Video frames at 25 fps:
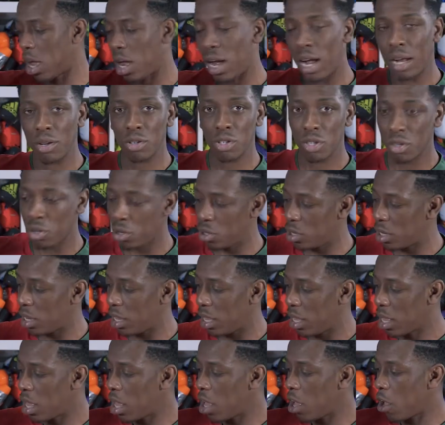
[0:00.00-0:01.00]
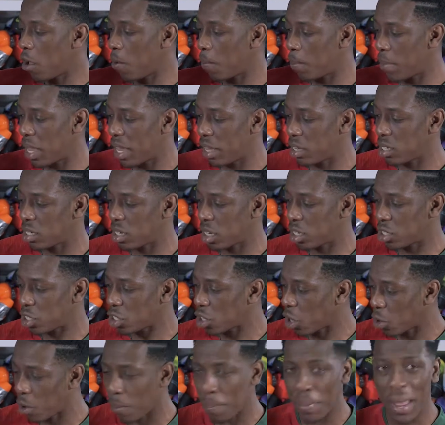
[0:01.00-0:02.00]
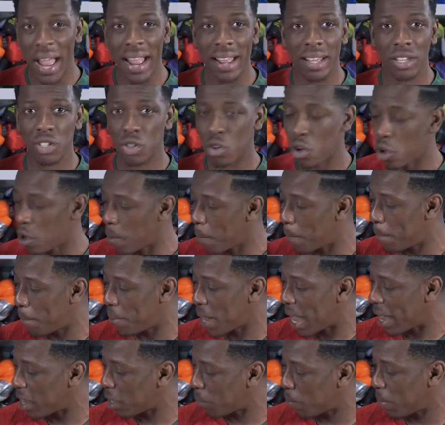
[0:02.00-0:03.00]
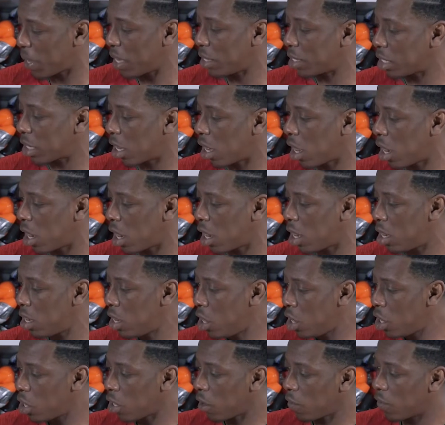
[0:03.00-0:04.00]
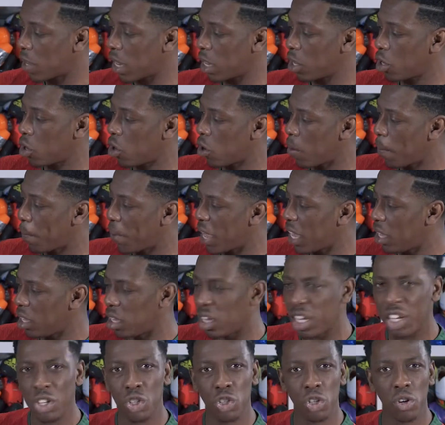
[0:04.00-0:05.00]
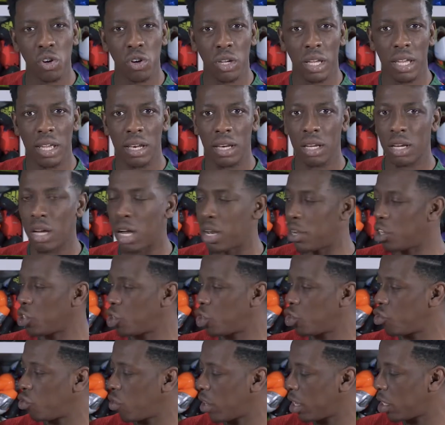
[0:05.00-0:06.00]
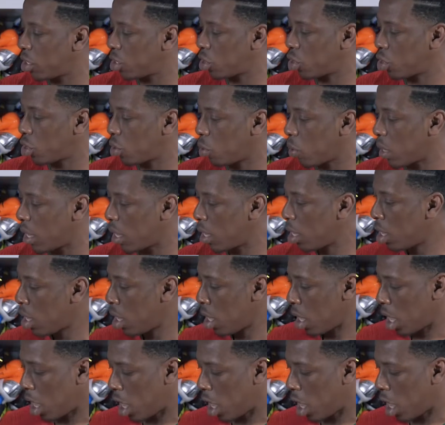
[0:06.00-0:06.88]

Absolutely amazing. So the bag's got a black base color. You've then got pinkish looking kind of strings to it.